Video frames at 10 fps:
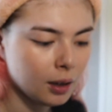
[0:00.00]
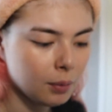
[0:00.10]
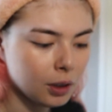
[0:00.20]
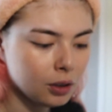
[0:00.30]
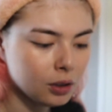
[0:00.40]

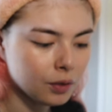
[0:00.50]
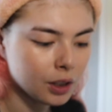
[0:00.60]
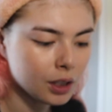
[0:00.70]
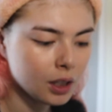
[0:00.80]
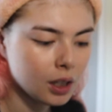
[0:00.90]
But in
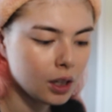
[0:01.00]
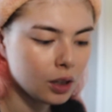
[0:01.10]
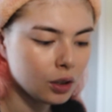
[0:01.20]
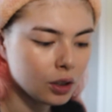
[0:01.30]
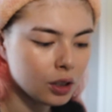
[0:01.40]

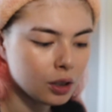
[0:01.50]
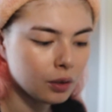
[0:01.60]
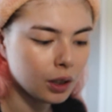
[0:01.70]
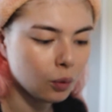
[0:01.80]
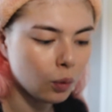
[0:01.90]
university, you're
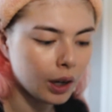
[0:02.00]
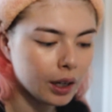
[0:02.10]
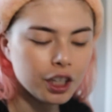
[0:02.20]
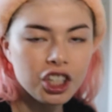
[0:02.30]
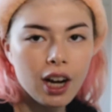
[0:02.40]
doing what,
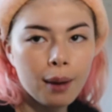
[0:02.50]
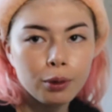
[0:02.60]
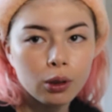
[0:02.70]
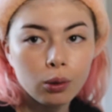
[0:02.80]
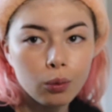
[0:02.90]
a
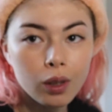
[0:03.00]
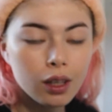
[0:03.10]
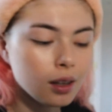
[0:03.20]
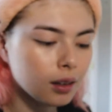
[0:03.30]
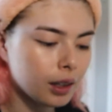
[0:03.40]
chapter a
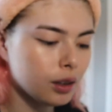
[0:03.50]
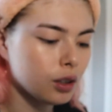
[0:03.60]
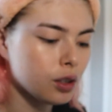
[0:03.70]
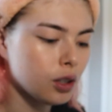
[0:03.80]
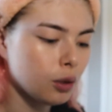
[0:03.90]
week? Like
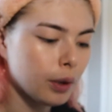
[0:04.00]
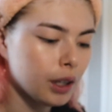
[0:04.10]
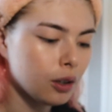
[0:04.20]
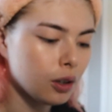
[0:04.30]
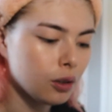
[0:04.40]
there's no way
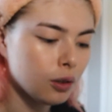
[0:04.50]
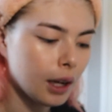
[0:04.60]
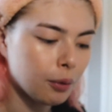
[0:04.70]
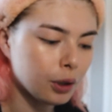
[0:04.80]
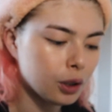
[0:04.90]
you can do
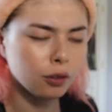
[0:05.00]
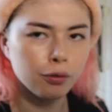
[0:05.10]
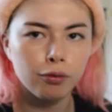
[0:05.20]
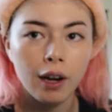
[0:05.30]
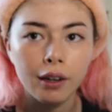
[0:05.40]
that when your
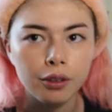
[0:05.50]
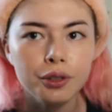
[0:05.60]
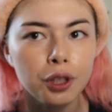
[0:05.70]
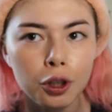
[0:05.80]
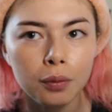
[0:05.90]

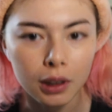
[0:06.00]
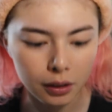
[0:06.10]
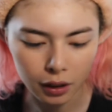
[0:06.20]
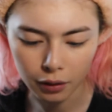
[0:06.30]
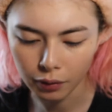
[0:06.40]
final's
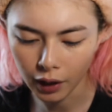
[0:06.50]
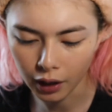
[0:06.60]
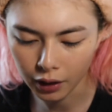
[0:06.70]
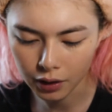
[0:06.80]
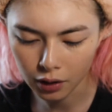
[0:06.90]
cumulative
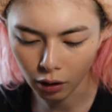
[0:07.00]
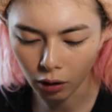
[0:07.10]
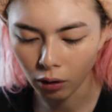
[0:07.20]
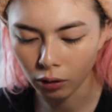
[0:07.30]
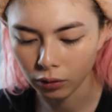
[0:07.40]
and it's
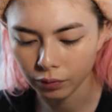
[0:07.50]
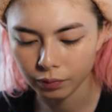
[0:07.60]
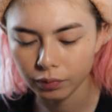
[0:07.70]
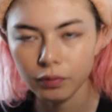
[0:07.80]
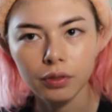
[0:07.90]
all
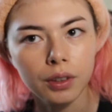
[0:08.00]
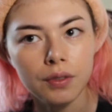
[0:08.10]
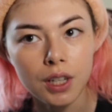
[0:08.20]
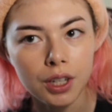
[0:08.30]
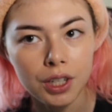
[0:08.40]

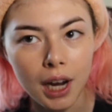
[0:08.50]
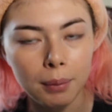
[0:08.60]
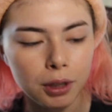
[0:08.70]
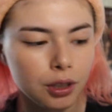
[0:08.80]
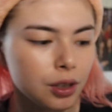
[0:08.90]
15
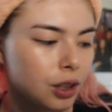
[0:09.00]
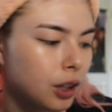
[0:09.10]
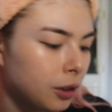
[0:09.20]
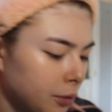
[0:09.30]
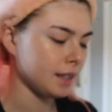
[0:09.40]
chapters, you
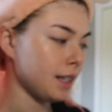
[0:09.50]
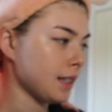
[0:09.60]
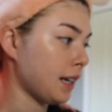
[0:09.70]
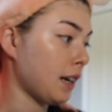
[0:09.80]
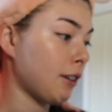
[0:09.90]
know? And since
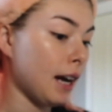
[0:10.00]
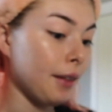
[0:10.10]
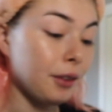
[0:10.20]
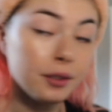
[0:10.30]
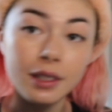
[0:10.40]
I never
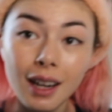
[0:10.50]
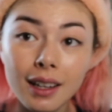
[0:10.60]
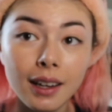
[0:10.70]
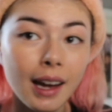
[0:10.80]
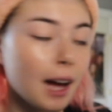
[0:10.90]
had those
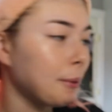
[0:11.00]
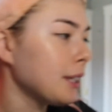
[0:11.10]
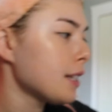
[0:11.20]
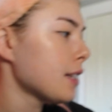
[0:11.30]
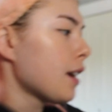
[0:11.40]
studying
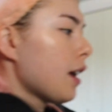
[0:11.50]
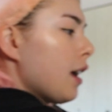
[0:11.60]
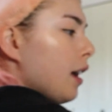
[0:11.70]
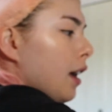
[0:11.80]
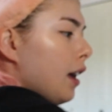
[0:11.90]
habits,
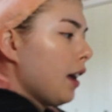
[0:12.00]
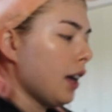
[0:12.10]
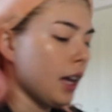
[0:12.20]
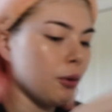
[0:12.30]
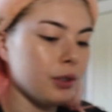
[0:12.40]

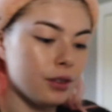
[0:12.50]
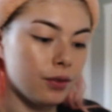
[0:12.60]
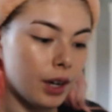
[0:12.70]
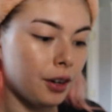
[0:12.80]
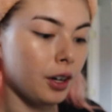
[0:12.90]
it was
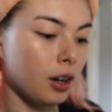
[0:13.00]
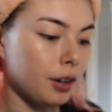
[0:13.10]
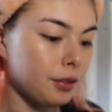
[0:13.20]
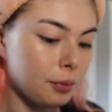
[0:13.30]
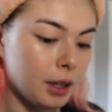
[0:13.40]
very
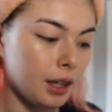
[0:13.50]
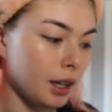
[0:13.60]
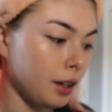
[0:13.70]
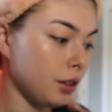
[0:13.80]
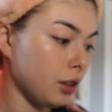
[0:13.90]
hard for me to
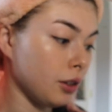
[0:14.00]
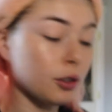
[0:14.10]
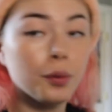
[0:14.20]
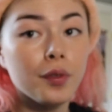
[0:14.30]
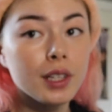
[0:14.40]
get into the
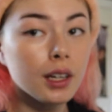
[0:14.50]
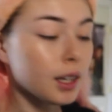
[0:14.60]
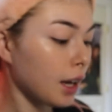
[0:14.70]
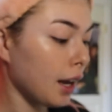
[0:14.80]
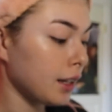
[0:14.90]
groove of
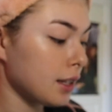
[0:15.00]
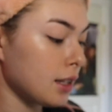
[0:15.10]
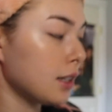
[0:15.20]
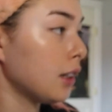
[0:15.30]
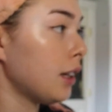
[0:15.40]
studying, and it still